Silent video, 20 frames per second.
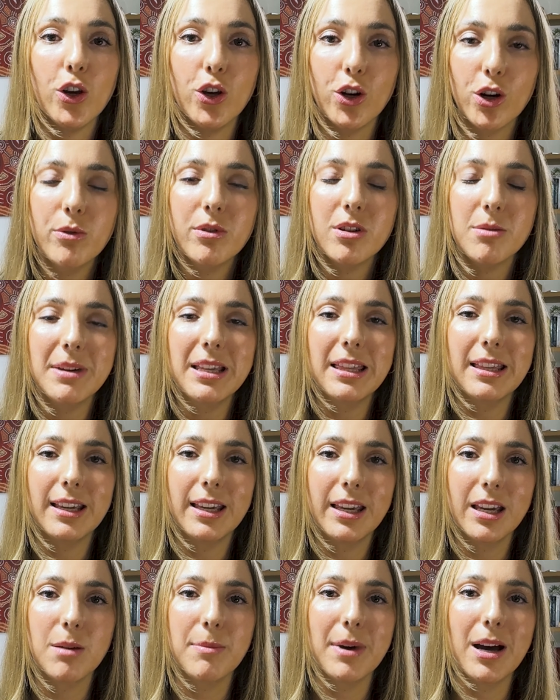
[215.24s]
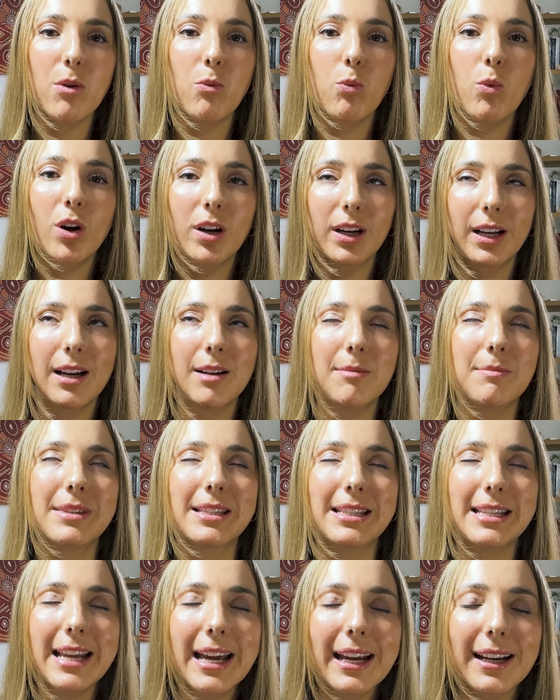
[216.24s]
You don't want to be thinking about what
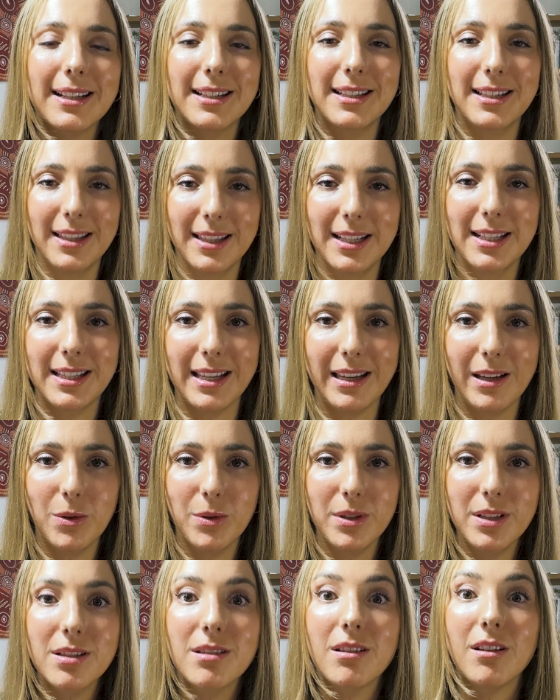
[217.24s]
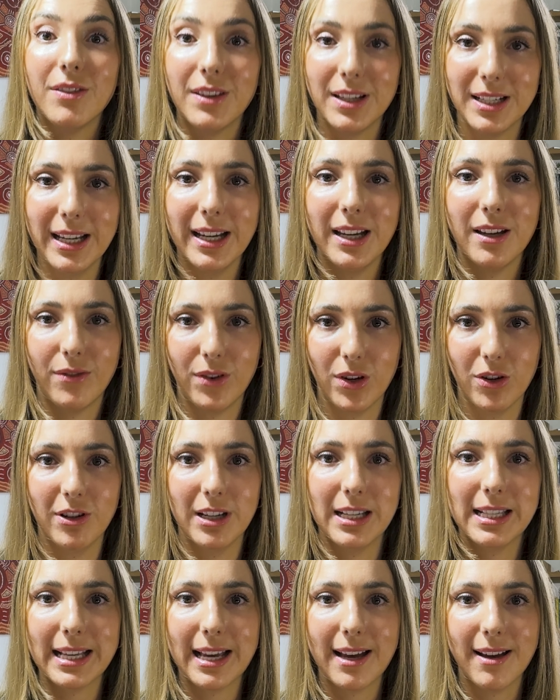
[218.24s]
comes next in the sequence on the day of your
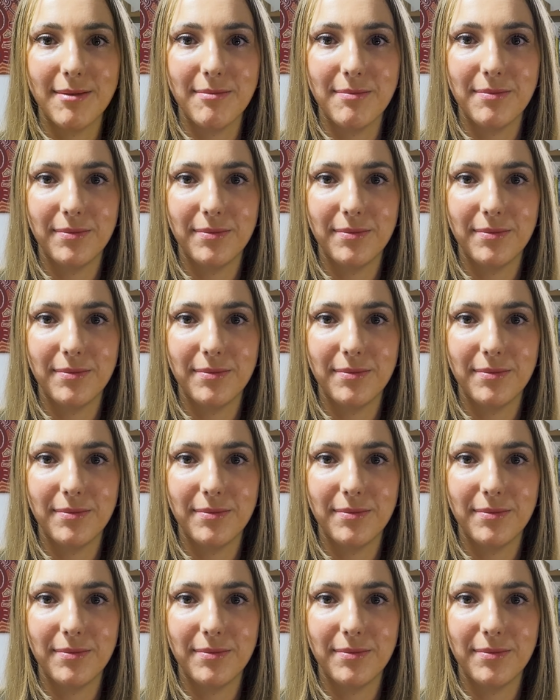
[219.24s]
exam.